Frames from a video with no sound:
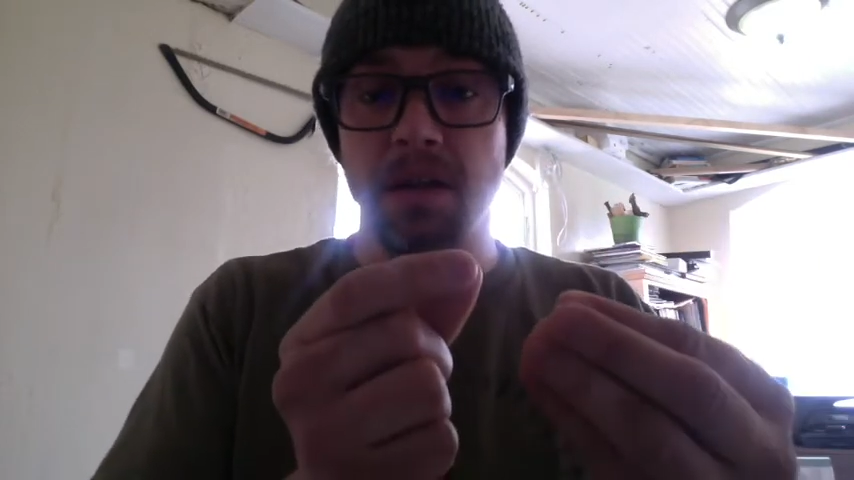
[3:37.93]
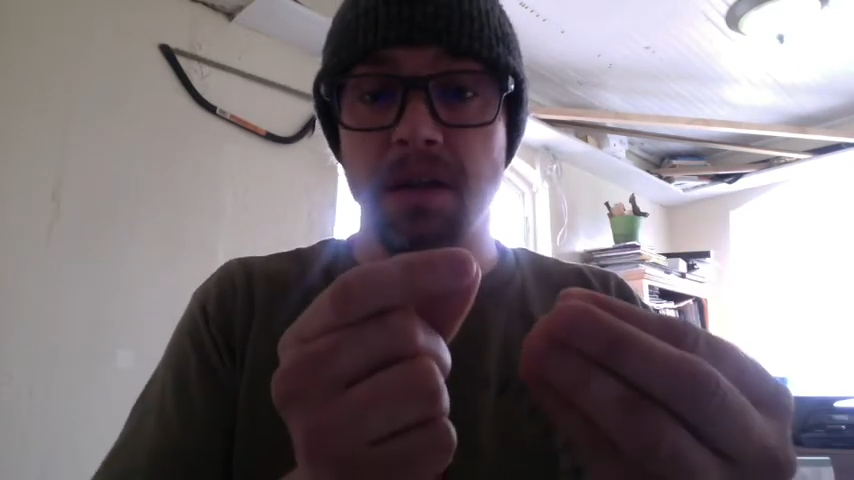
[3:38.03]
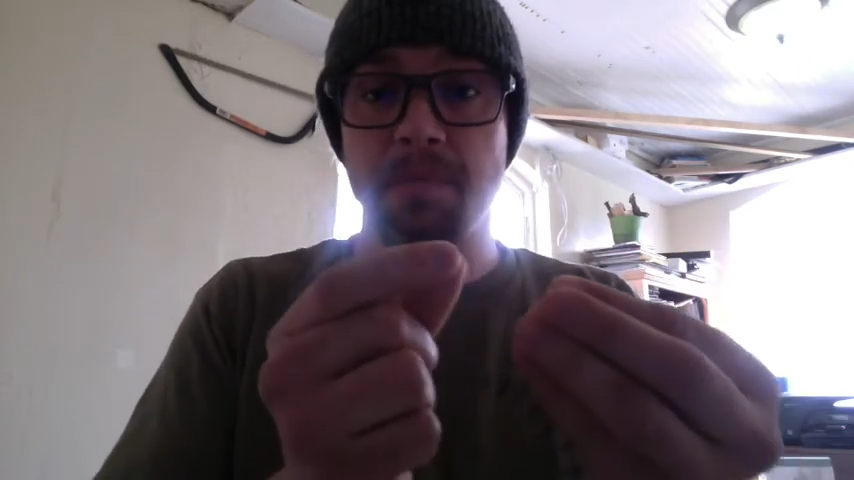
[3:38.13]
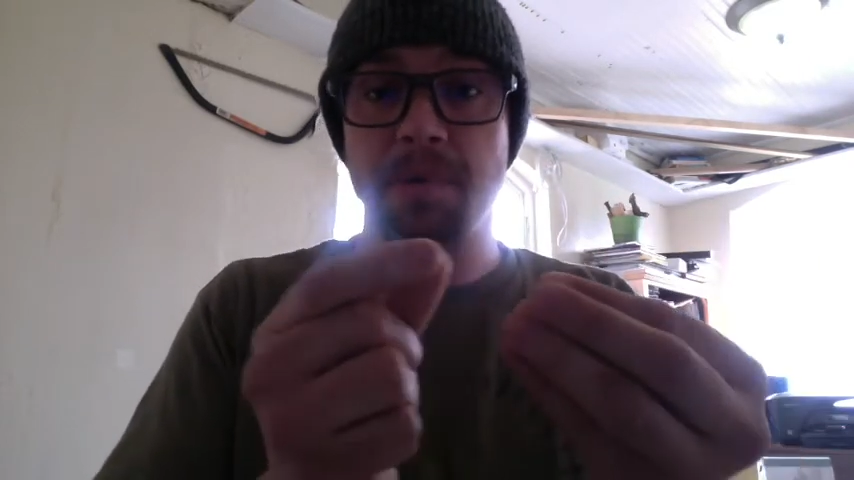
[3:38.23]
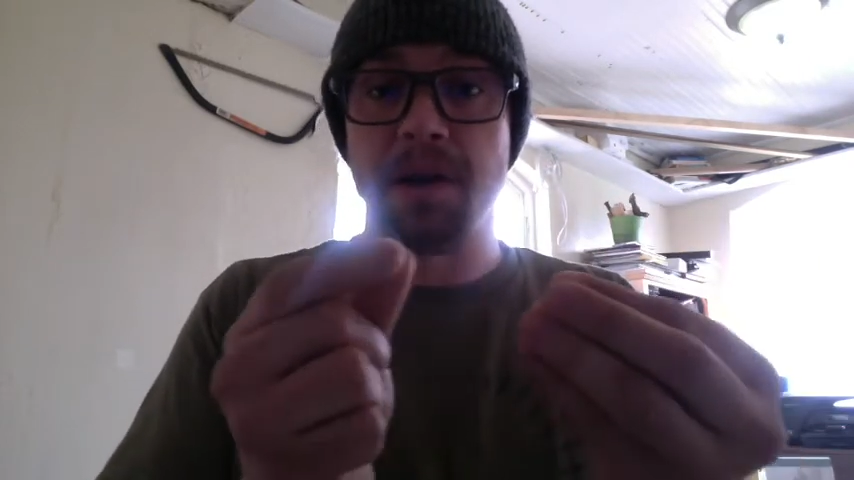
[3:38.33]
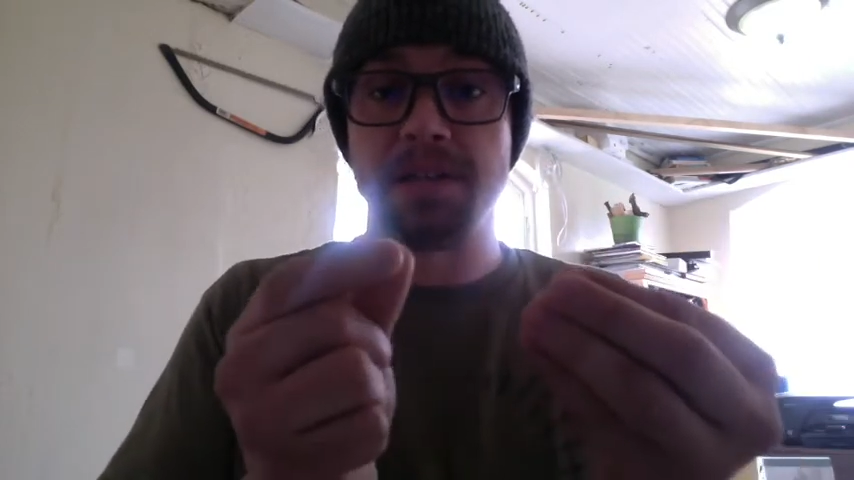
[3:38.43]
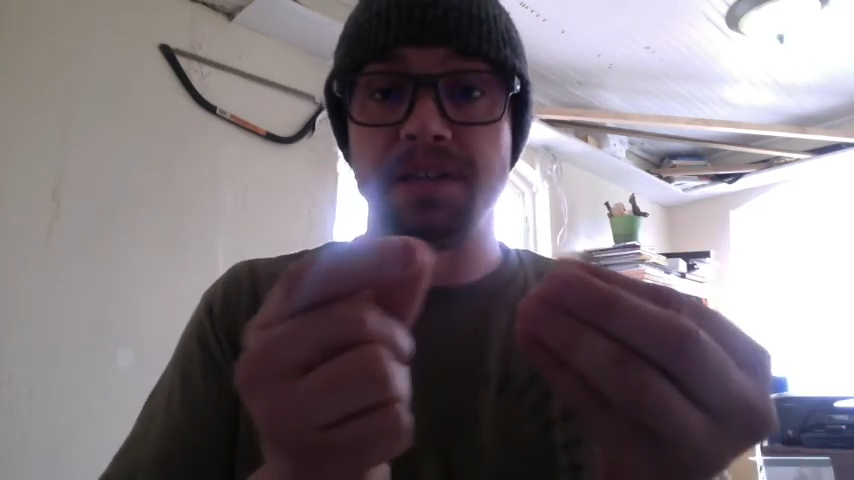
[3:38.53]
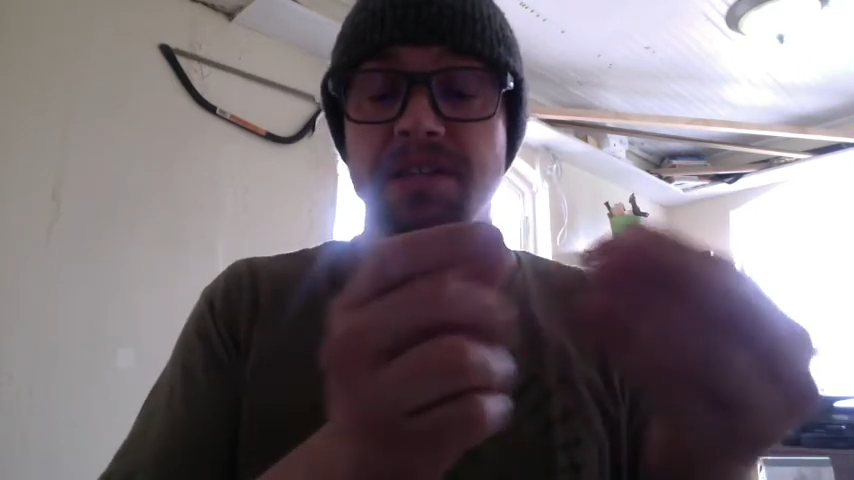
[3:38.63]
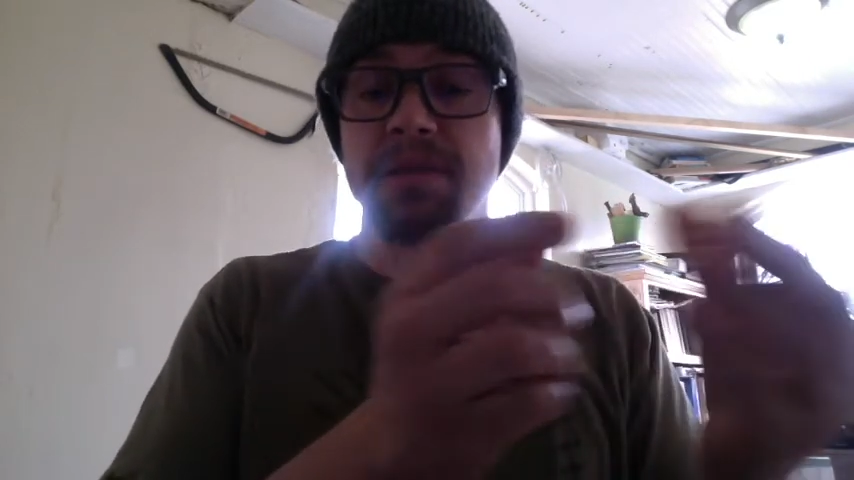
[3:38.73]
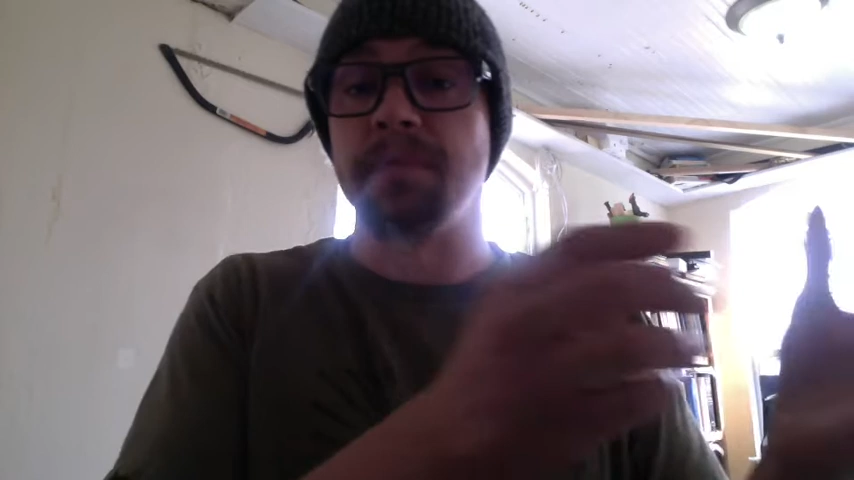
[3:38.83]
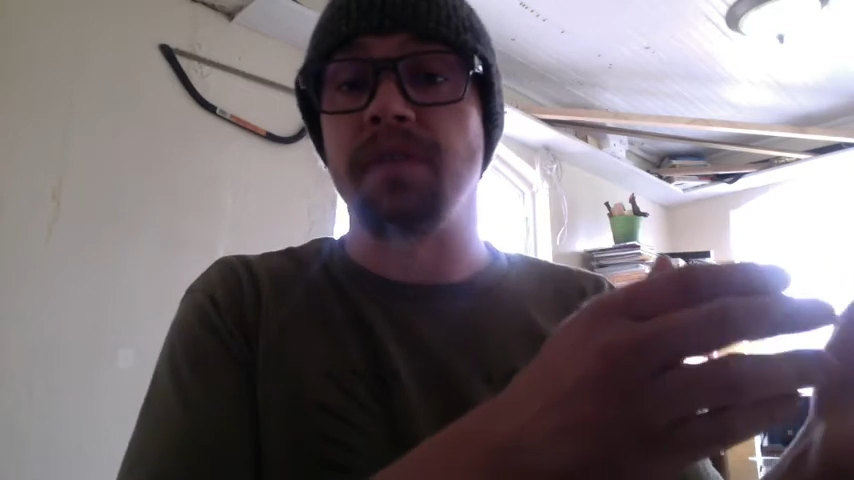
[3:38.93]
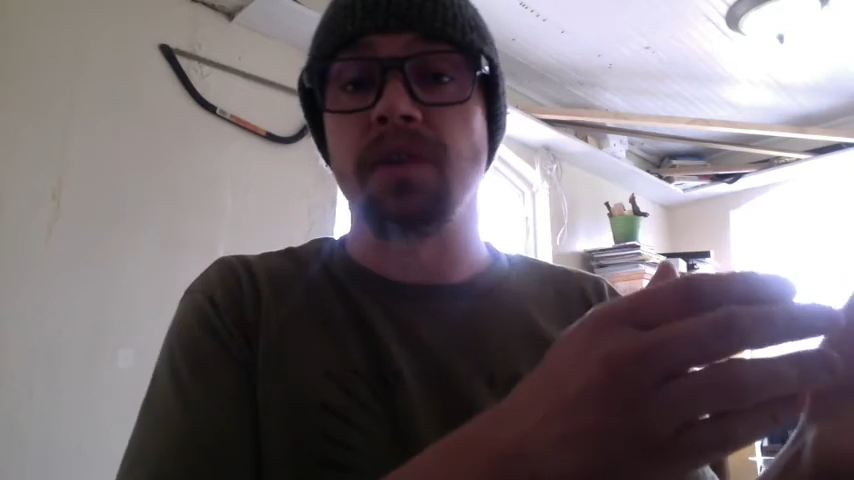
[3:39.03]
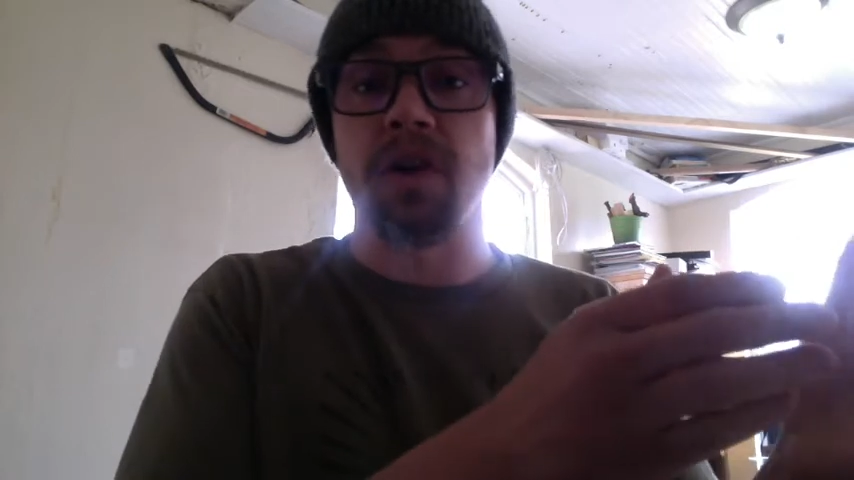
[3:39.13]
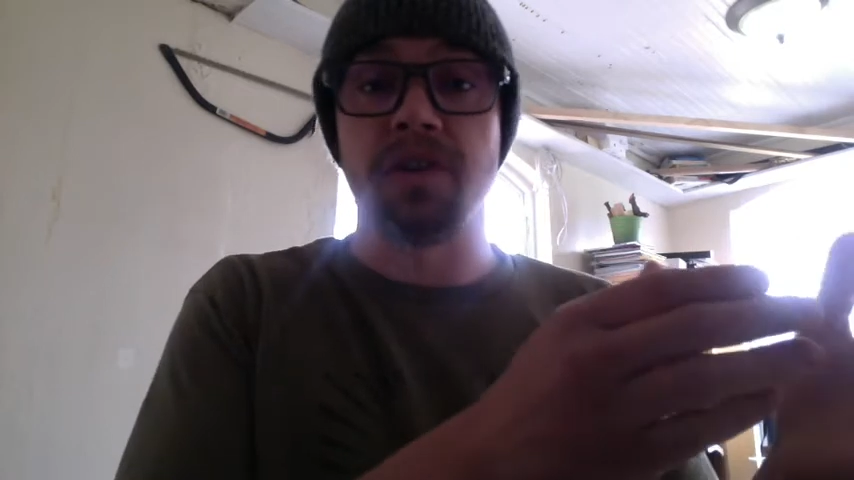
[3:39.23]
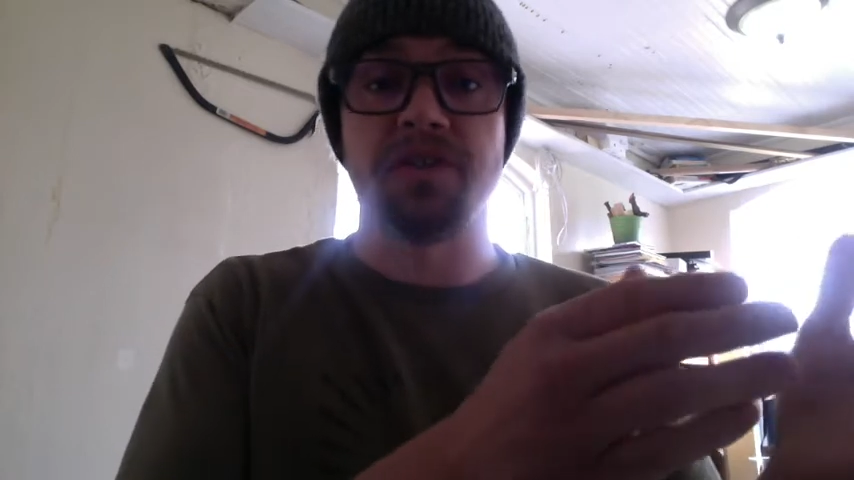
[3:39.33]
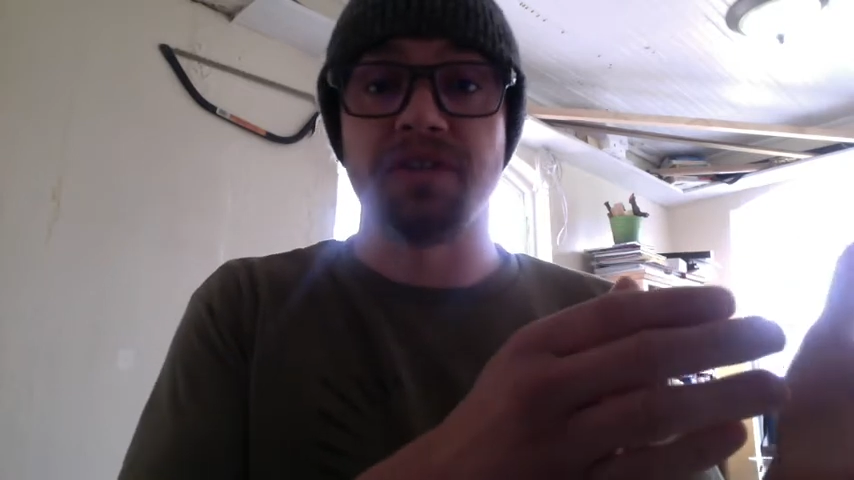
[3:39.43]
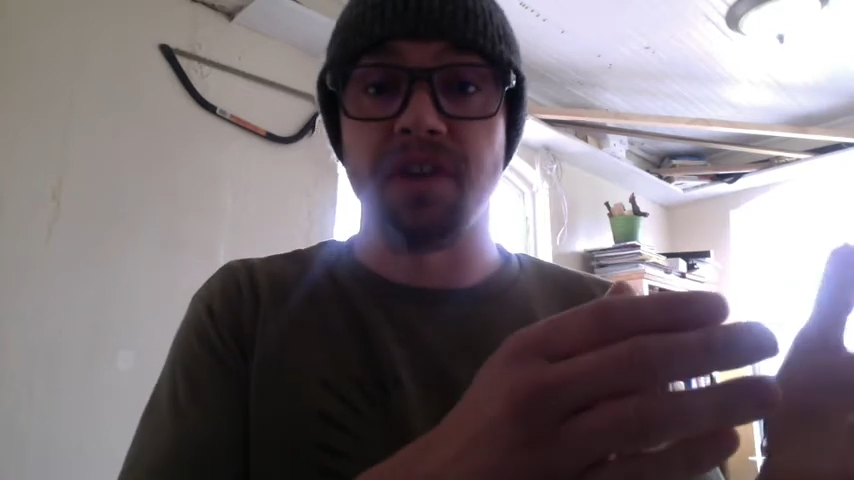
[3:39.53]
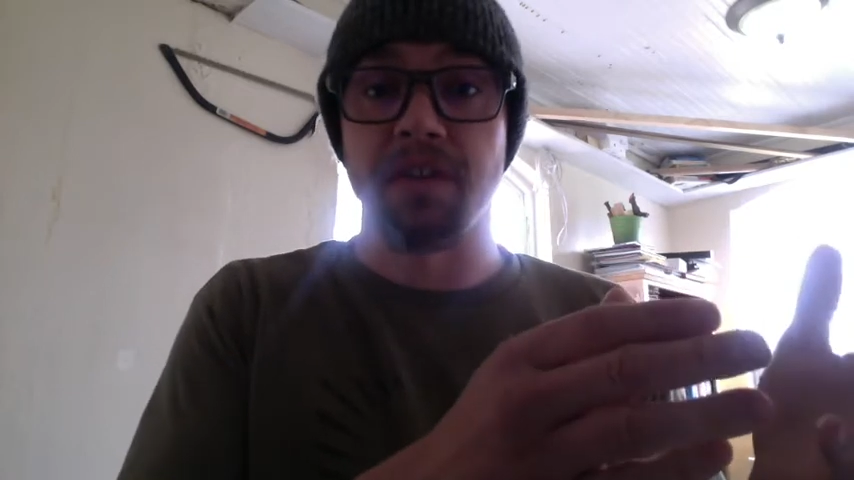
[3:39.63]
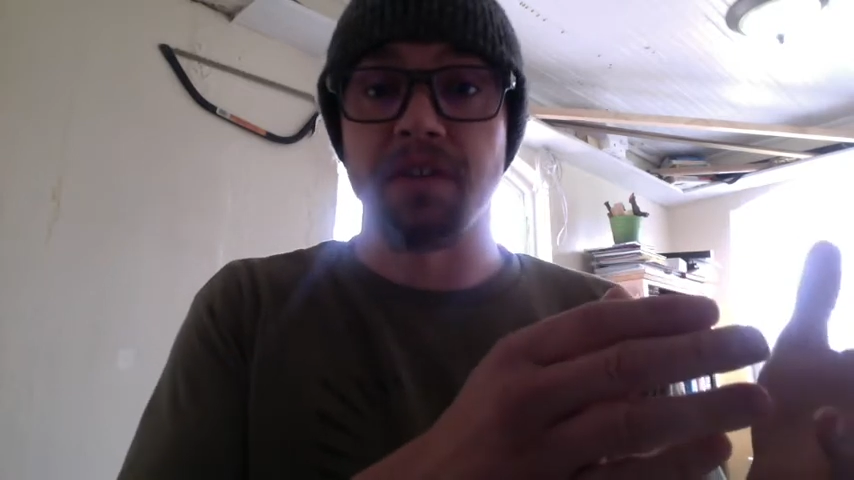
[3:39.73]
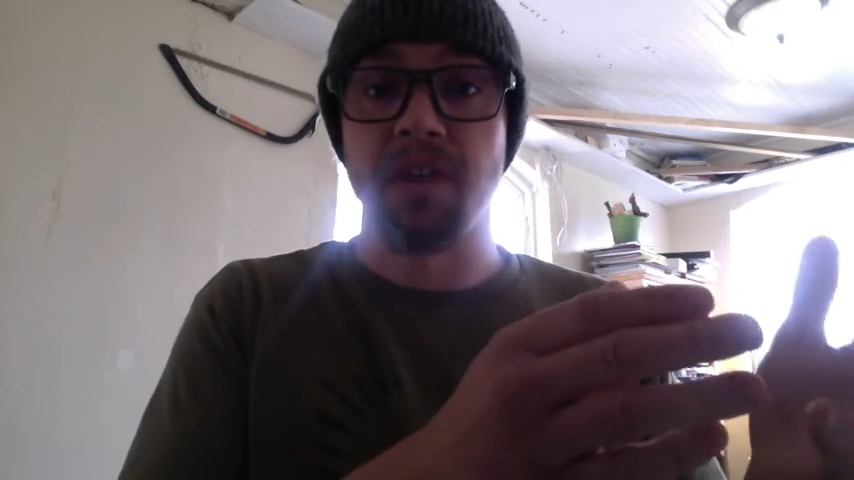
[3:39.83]
compared to some of the larger
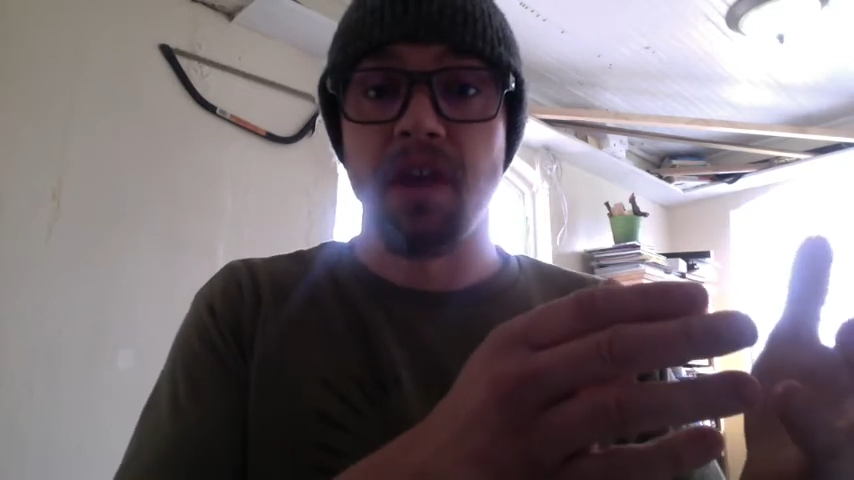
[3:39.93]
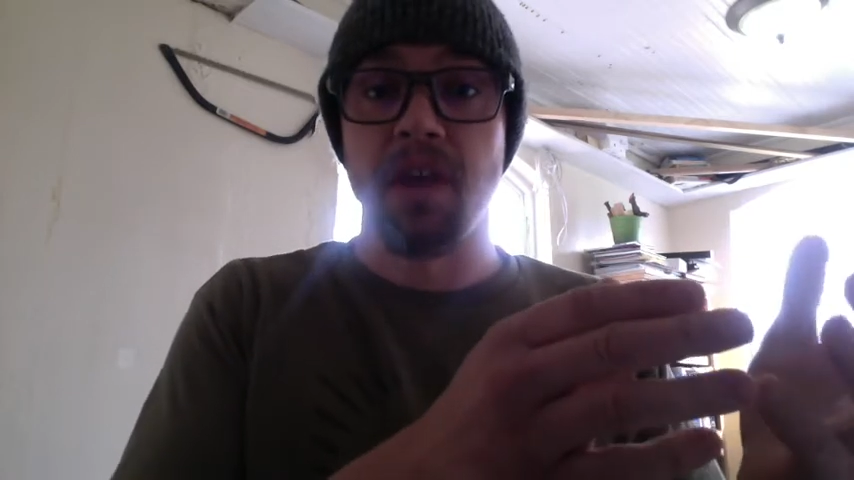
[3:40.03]
suns.